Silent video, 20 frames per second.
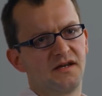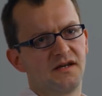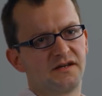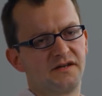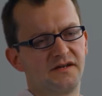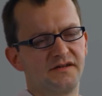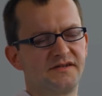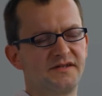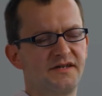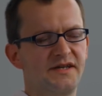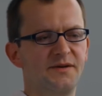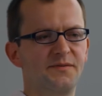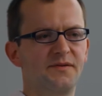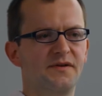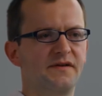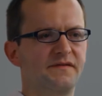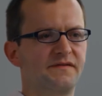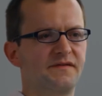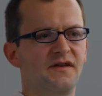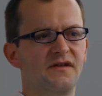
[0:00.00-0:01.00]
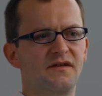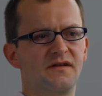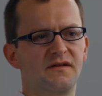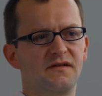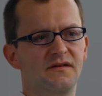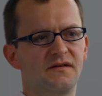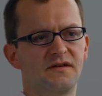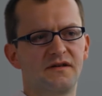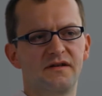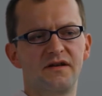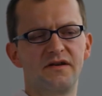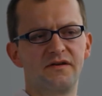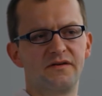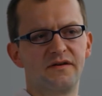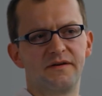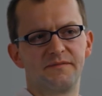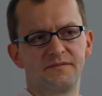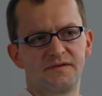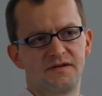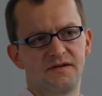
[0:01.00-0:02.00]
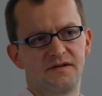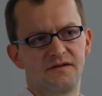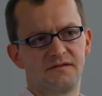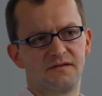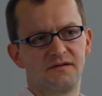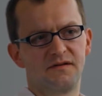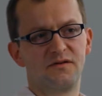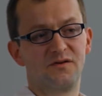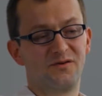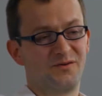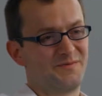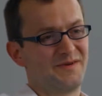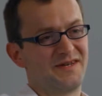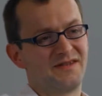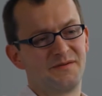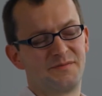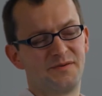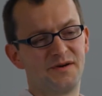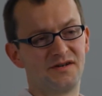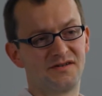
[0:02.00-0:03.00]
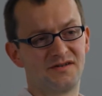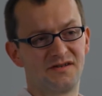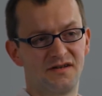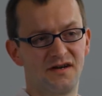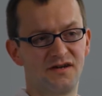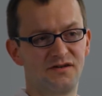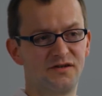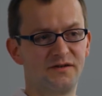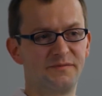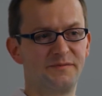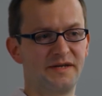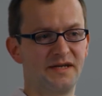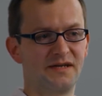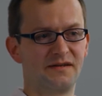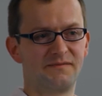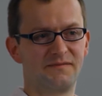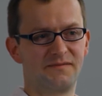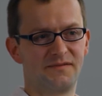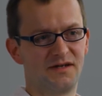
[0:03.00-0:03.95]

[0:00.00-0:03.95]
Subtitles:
can see when I've done, can own up to not being the person that I should be,